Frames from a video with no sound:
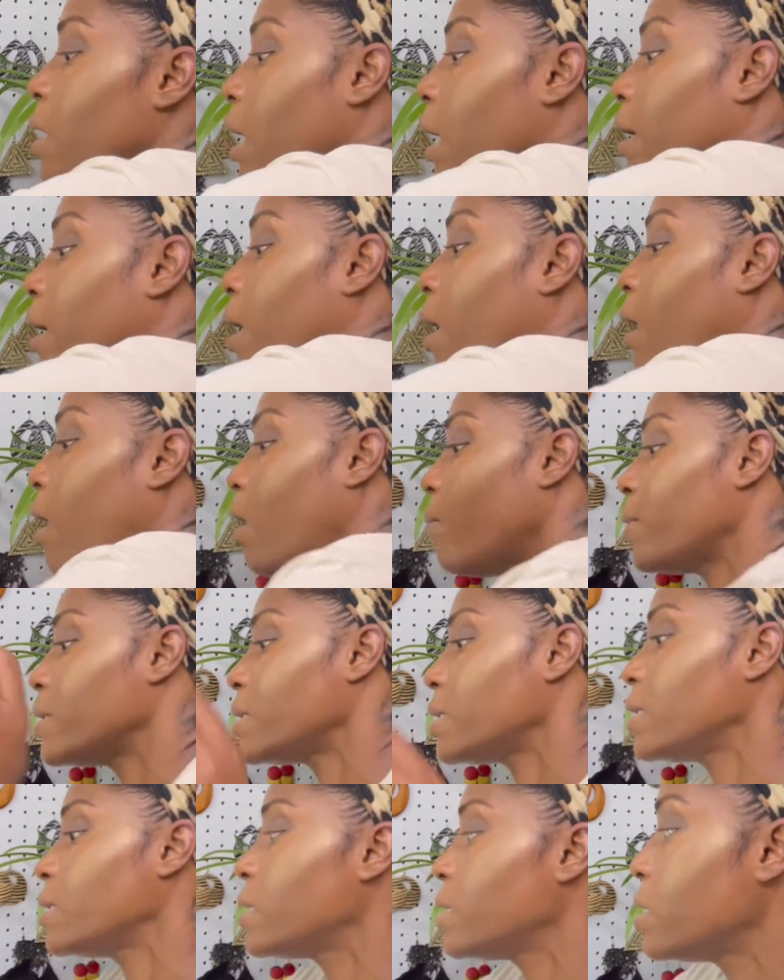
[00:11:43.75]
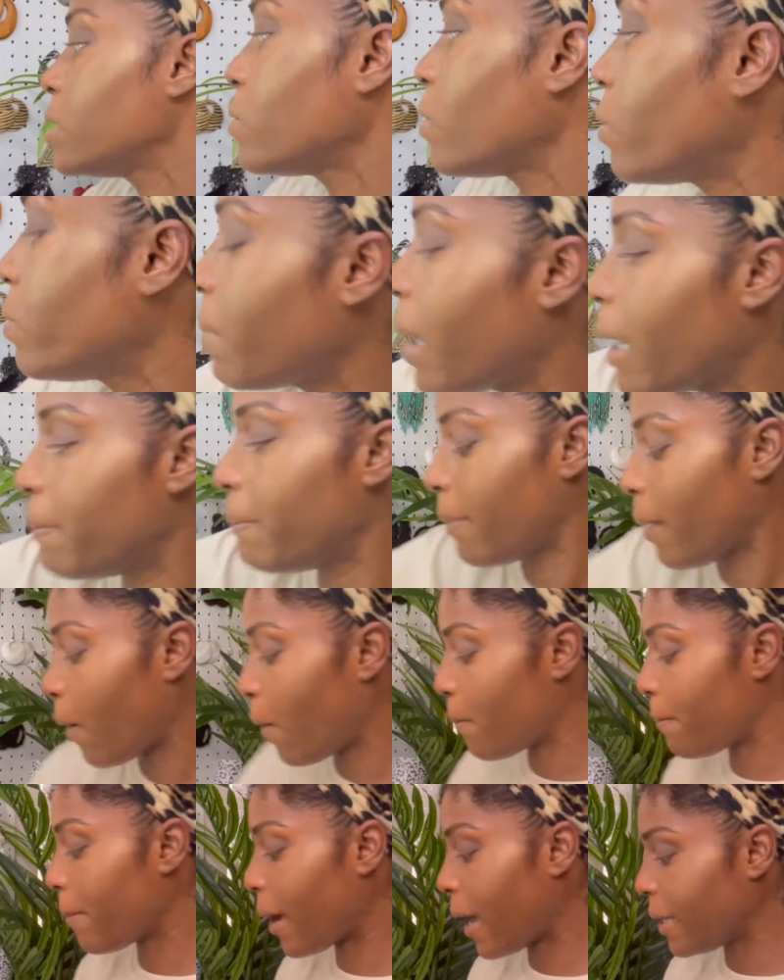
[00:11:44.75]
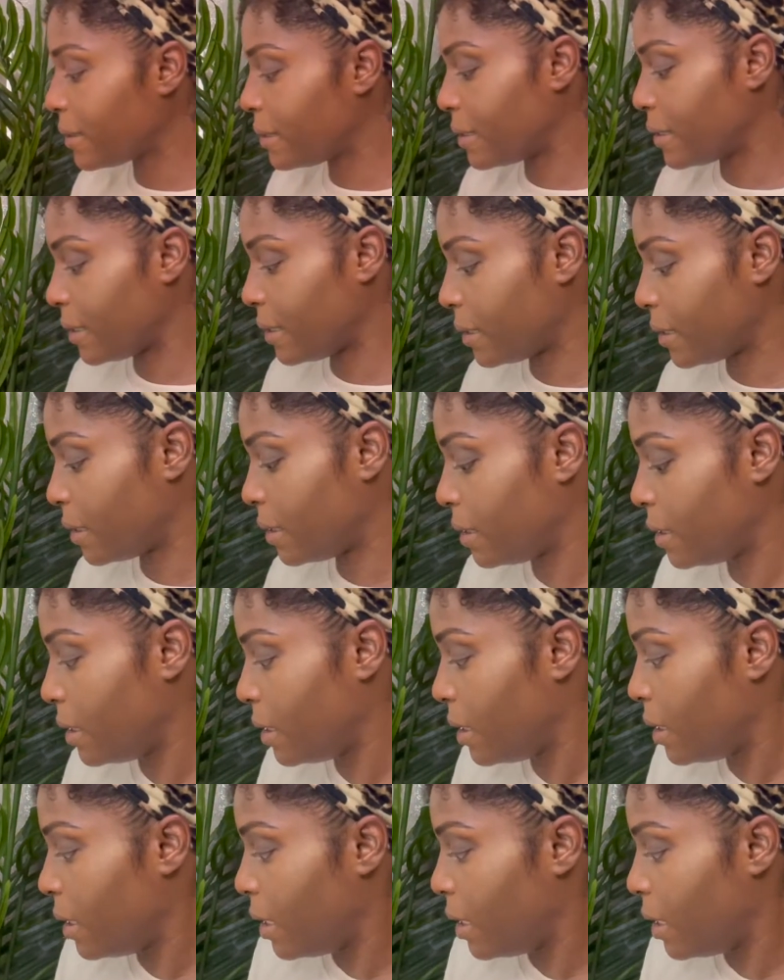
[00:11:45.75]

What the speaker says: and I always tend to do on my skin,